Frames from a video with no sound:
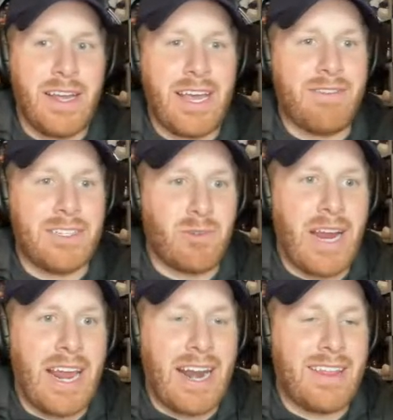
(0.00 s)
Kevin
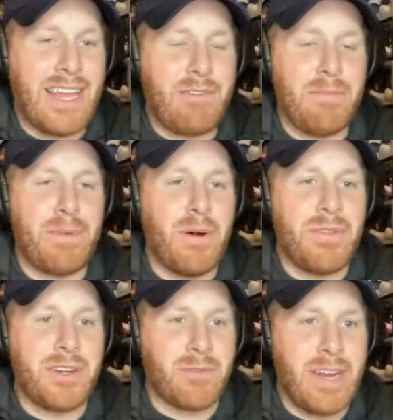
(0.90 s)
Durant, and I think we
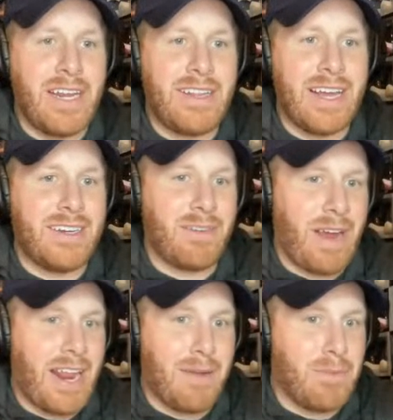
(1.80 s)
both agreed that
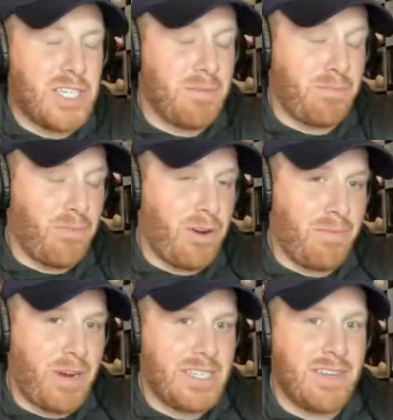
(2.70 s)
Durant had a much more
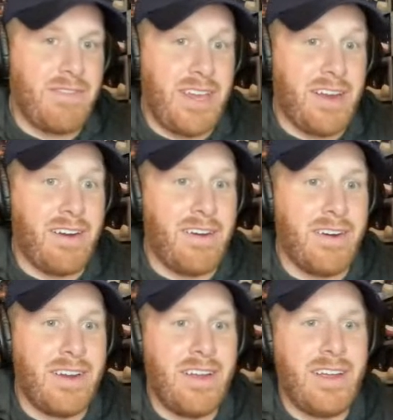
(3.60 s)
impressive year
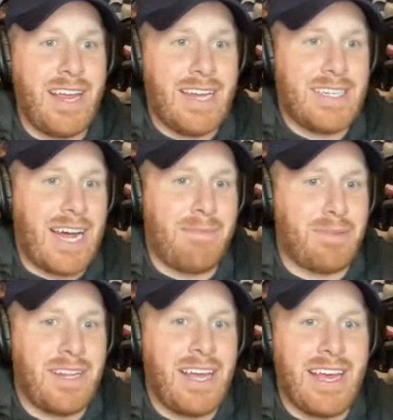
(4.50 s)
in time
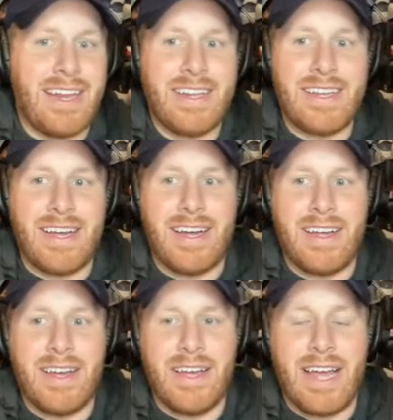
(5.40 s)
played
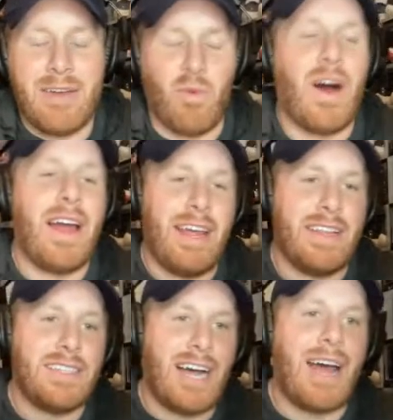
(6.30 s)
in
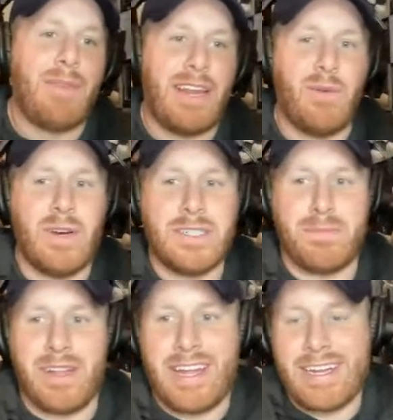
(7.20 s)
the time that he was
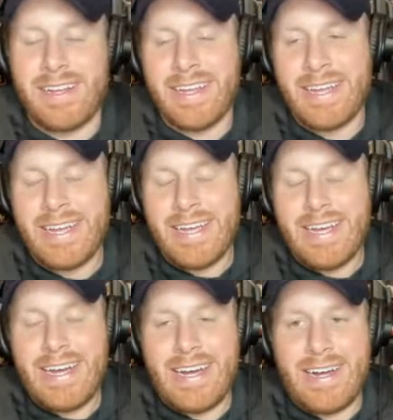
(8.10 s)
playing.
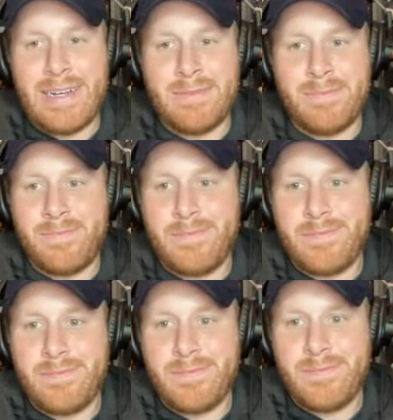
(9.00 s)

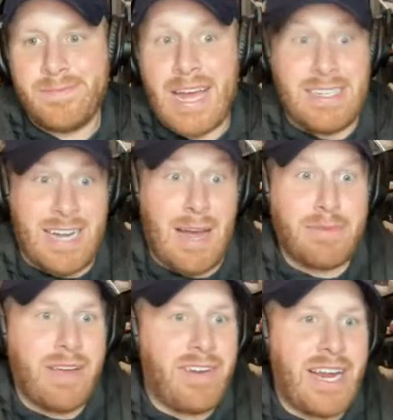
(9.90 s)
At times
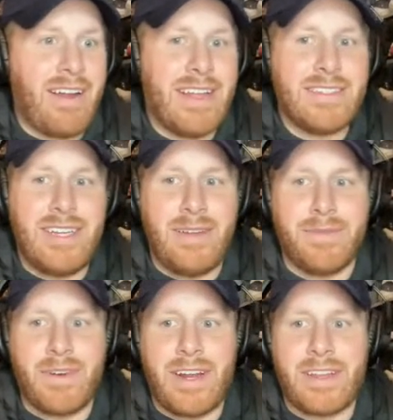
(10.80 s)
having to carry that team,
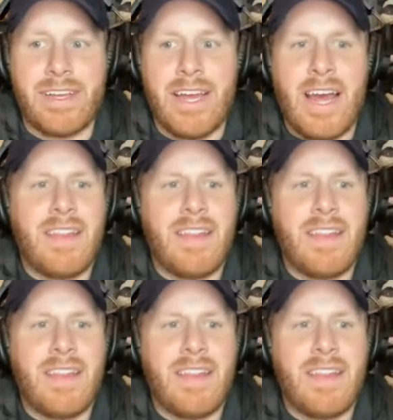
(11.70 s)
frankly.